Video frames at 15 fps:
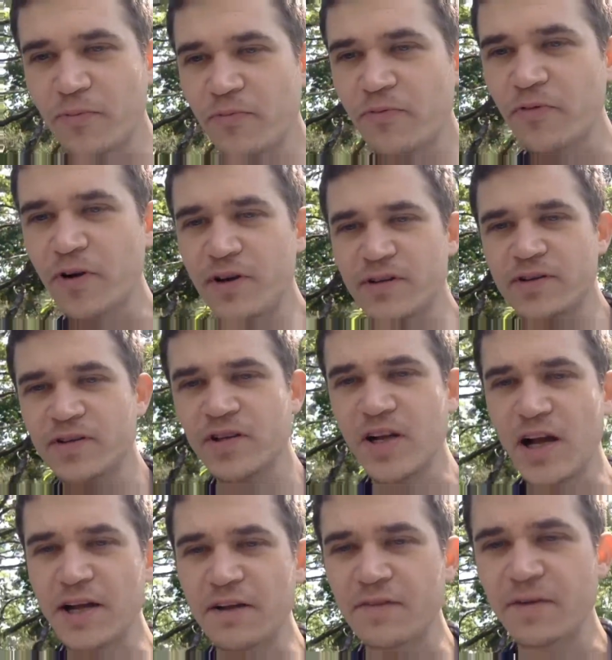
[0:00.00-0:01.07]
front
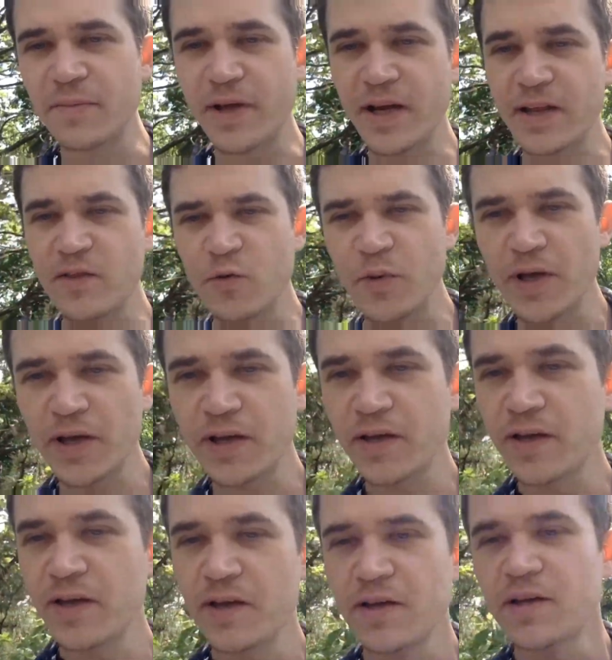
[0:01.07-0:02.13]
kind of in the beginning of the week.
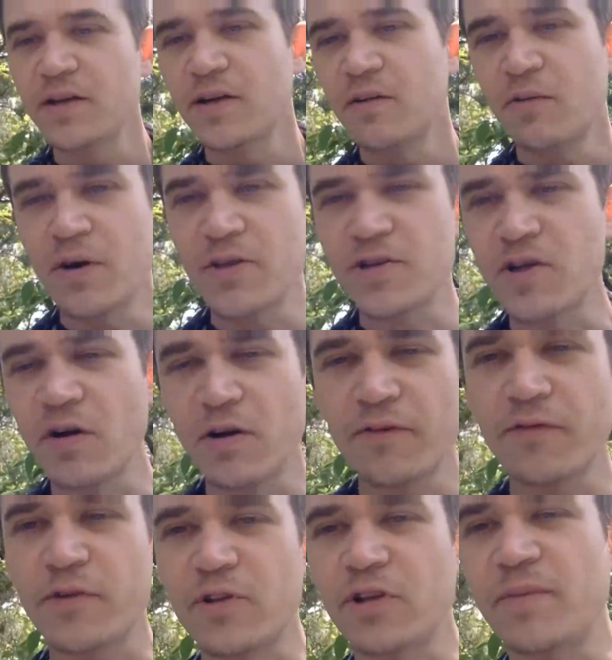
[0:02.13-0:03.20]
Weather's calling
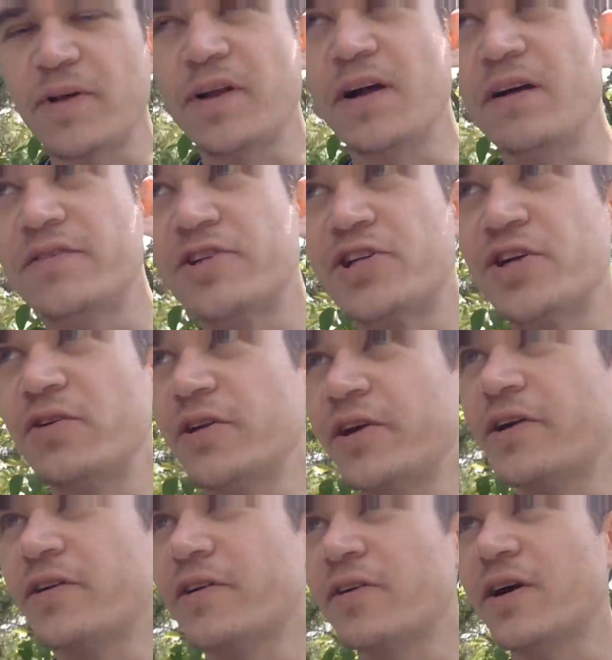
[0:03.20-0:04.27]
for a little bit of a
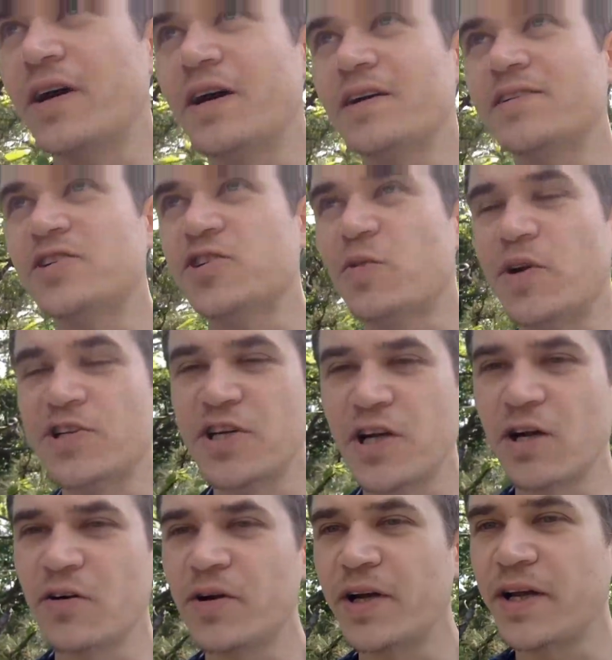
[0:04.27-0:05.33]
chillier situation
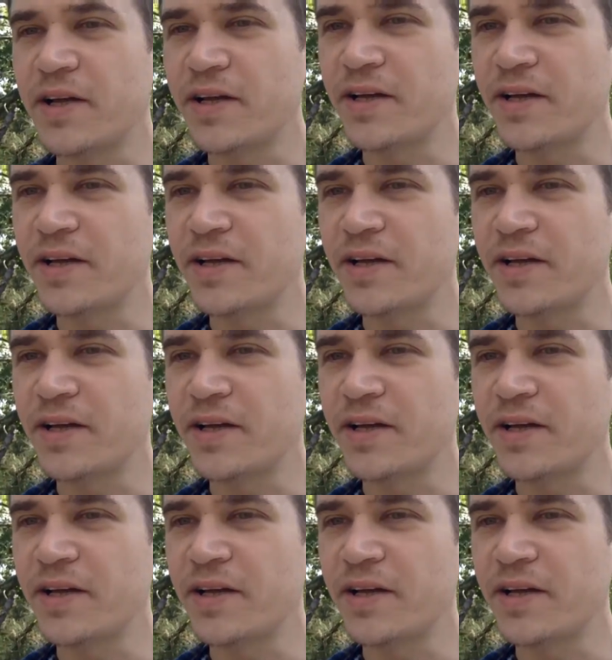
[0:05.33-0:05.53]
going